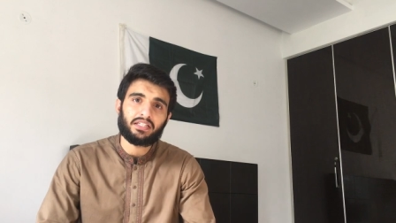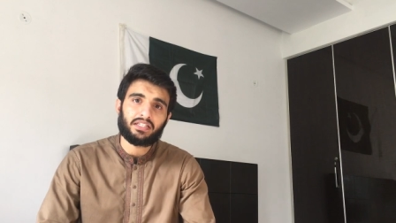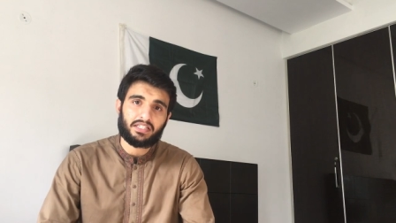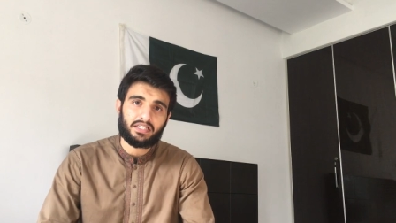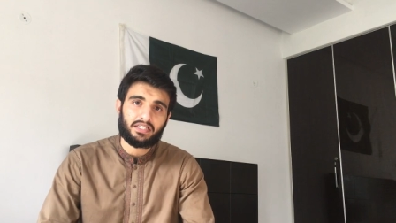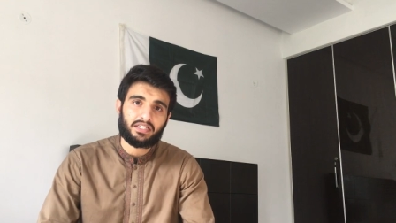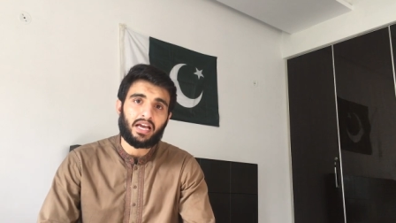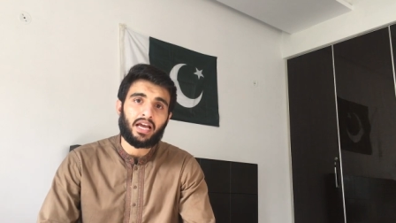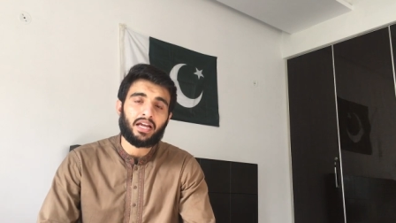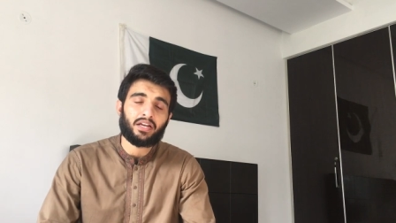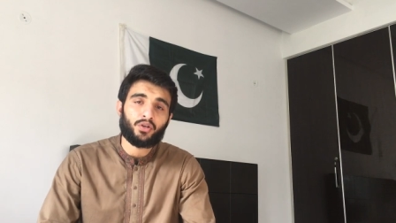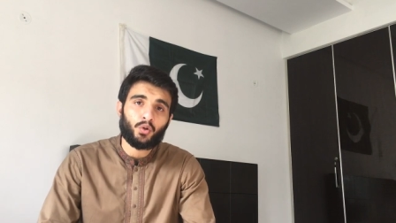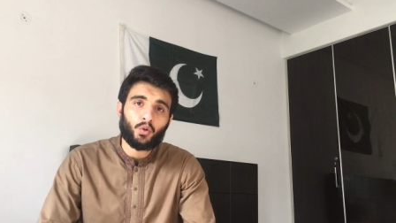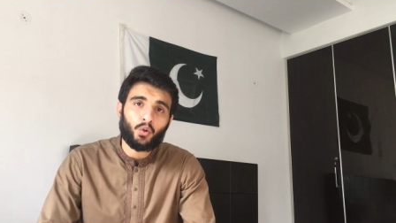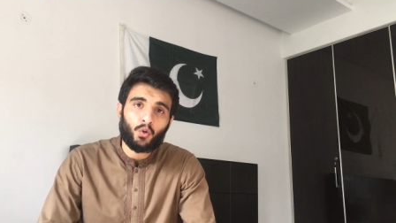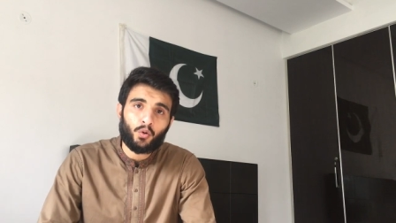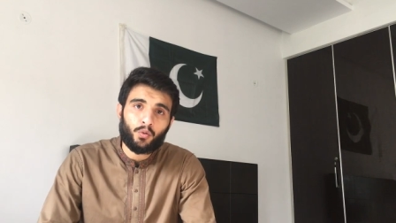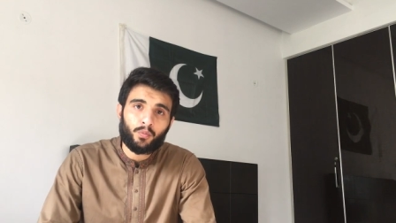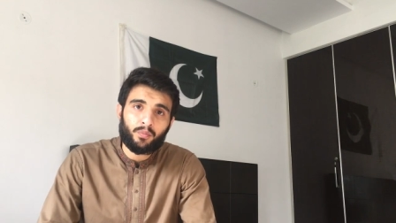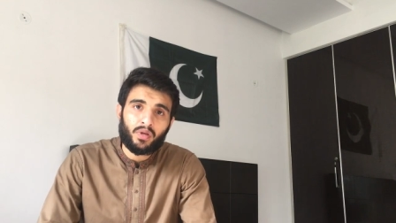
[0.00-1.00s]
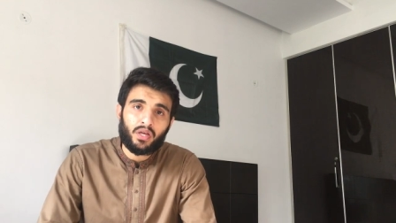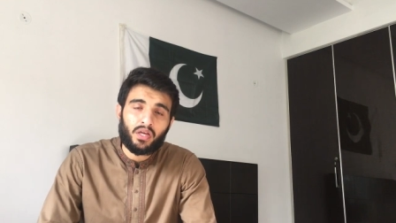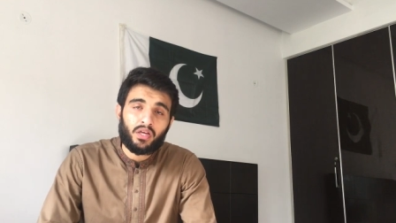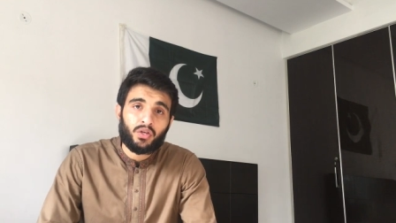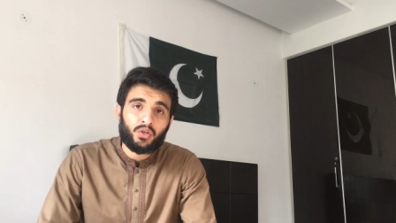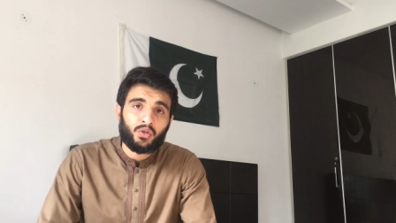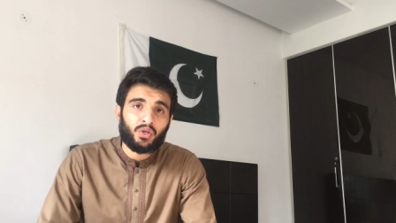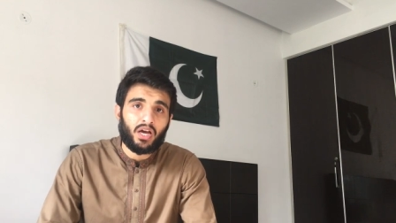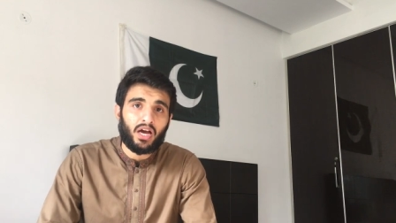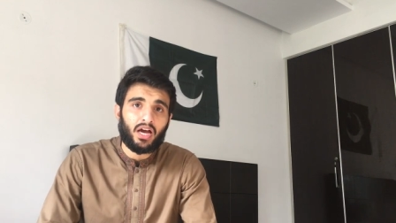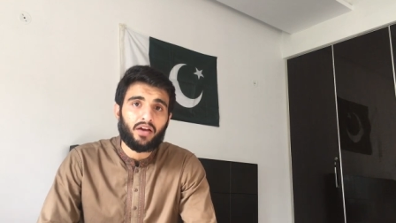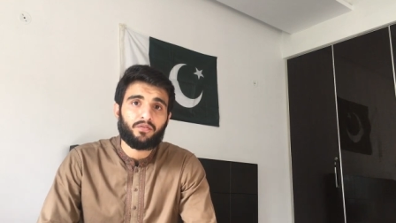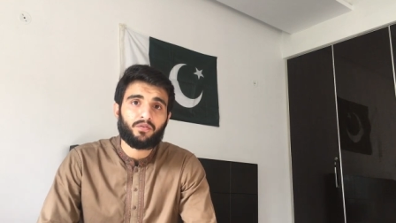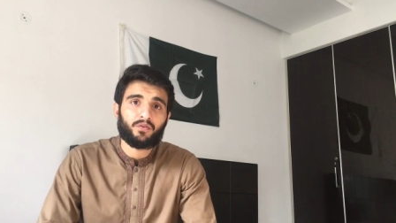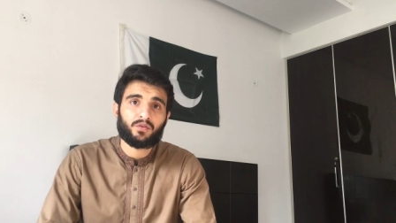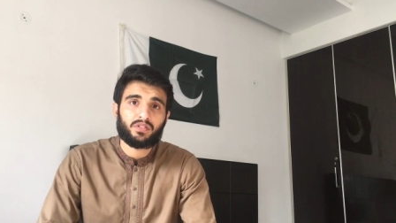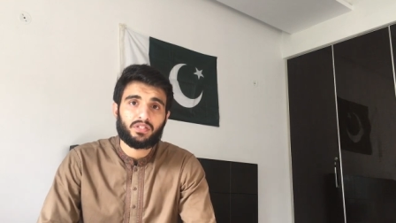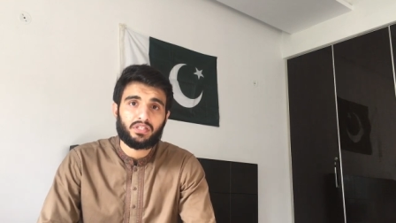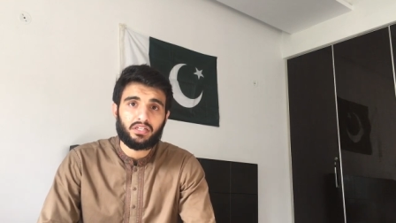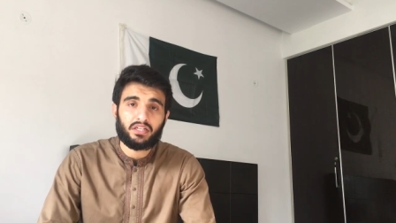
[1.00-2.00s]
the test at home, you have
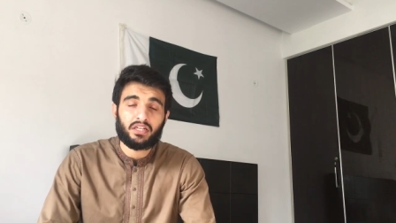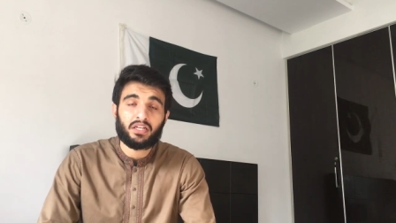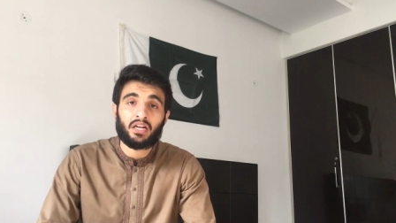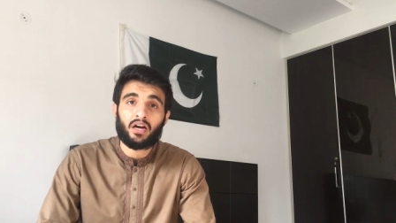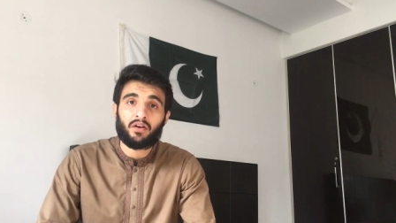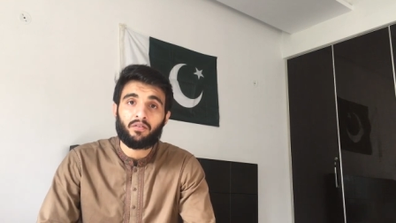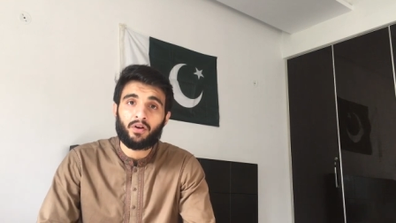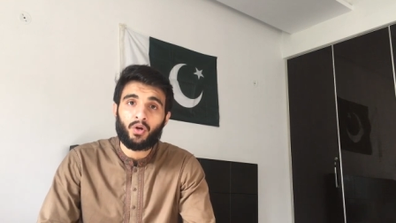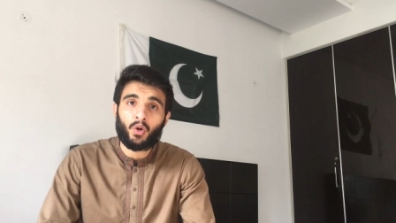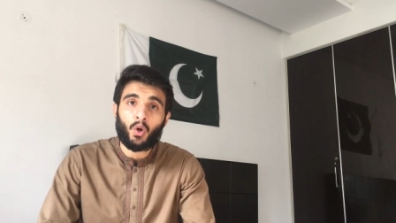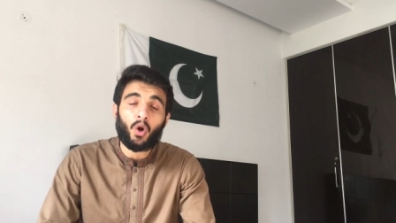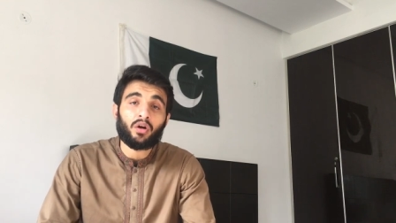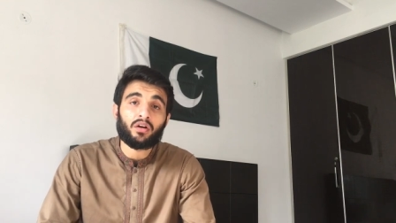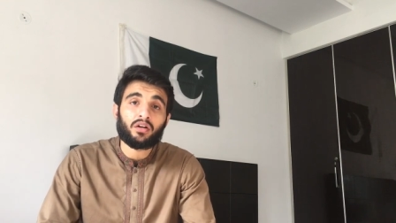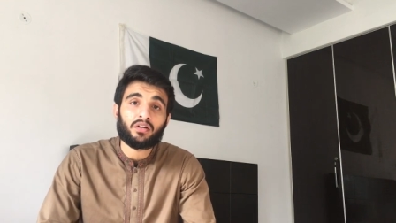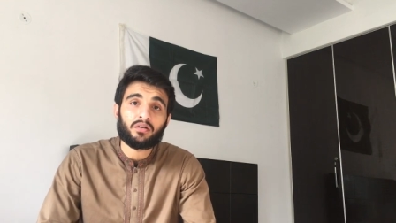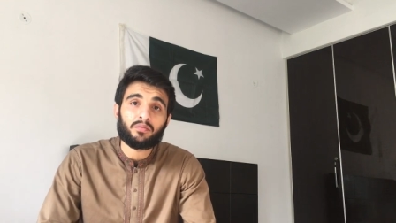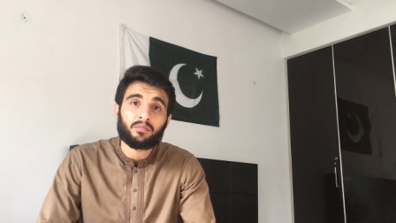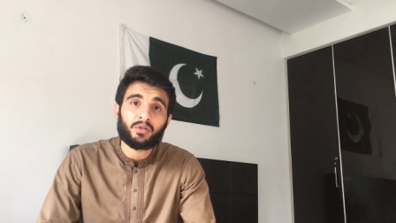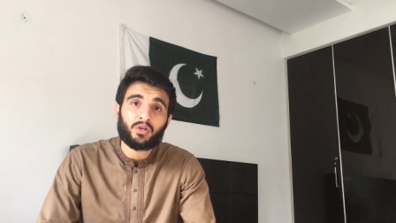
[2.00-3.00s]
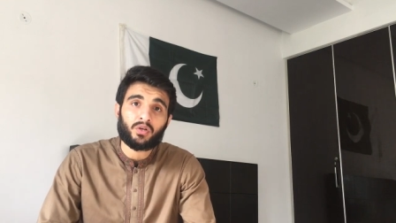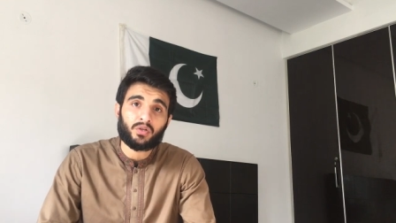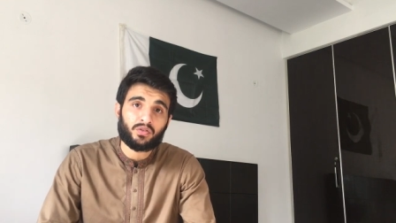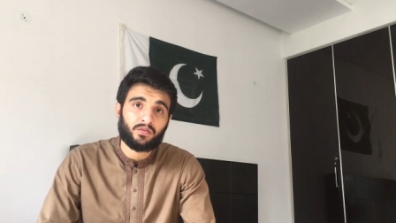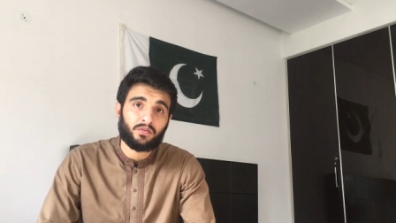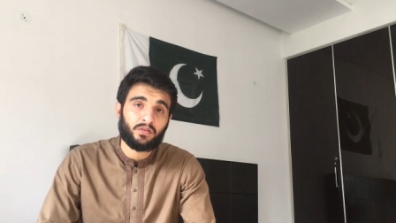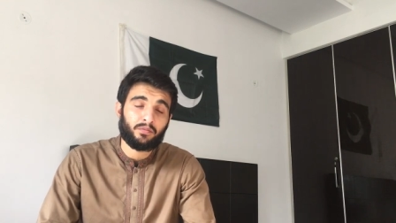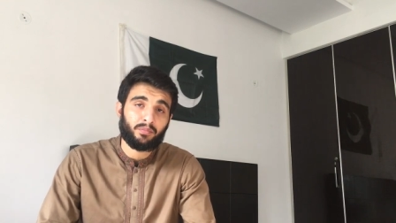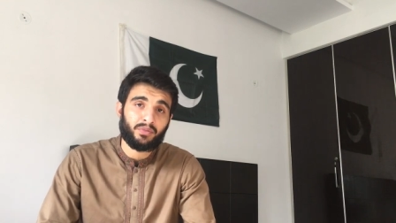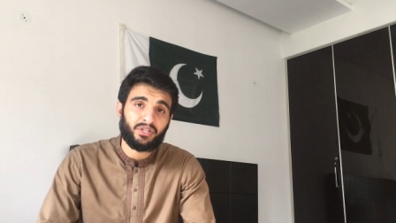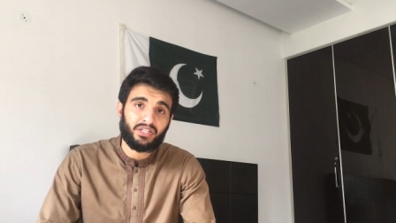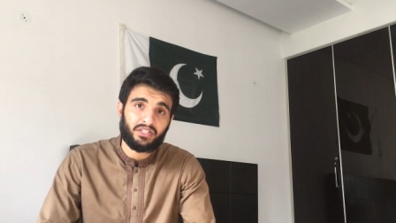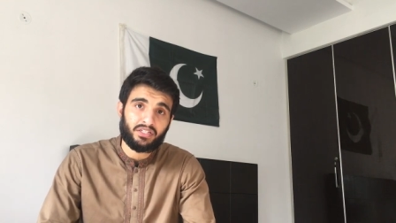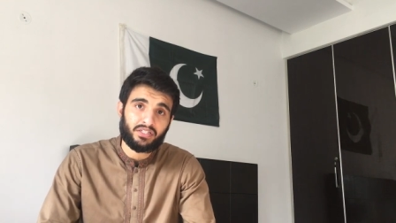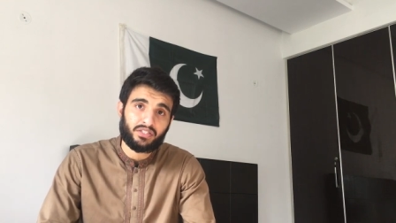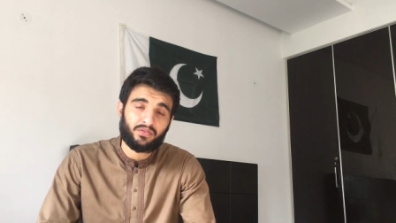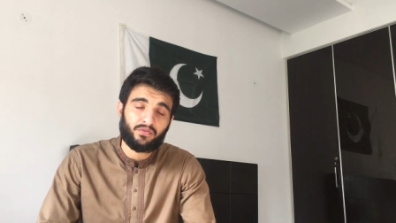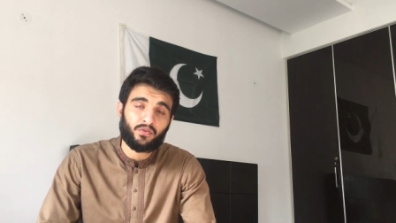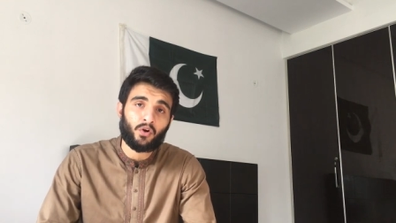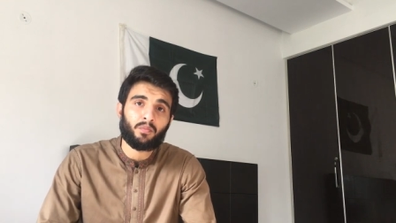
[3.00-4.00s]
to sit an hour longer because of the
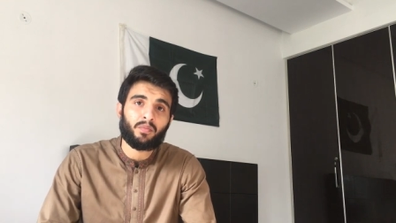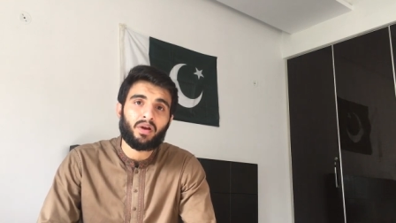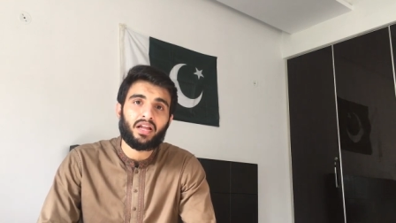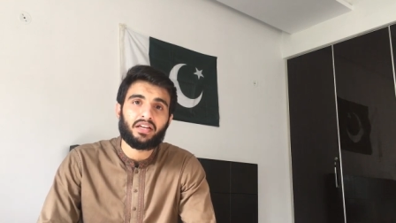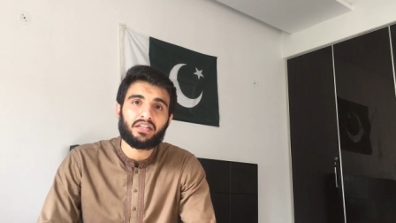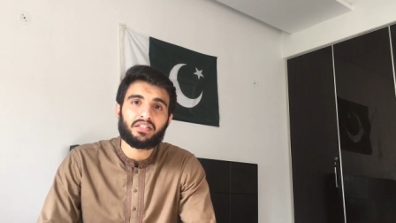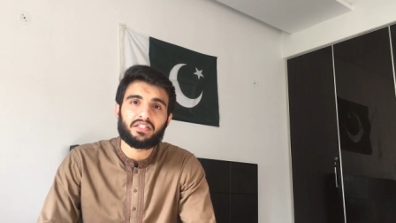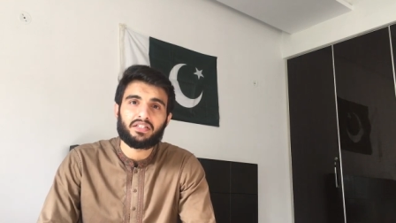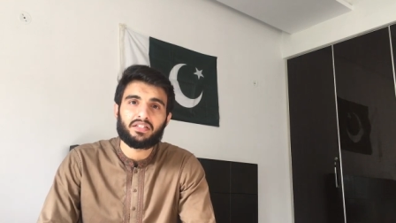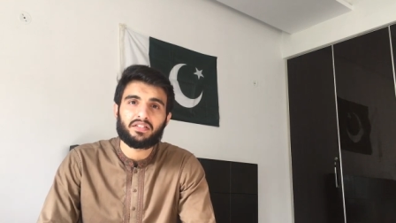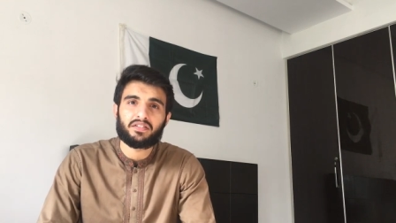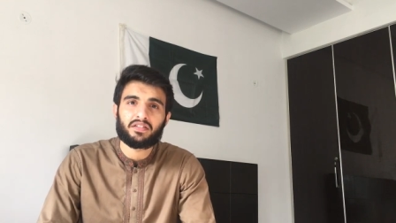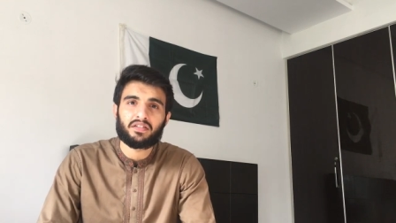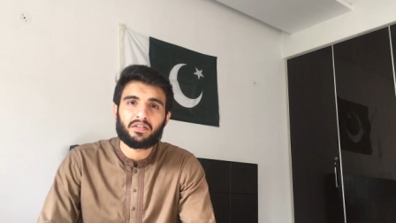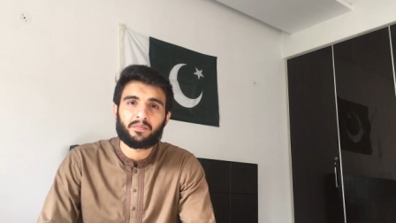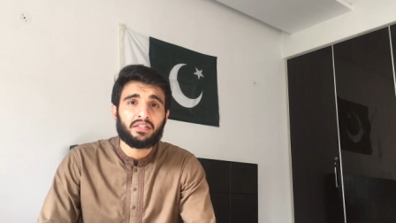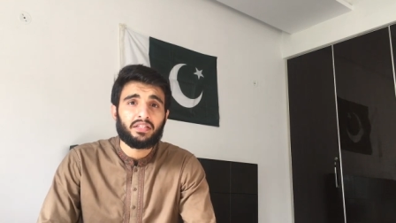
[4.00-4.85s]
pre-test formalities.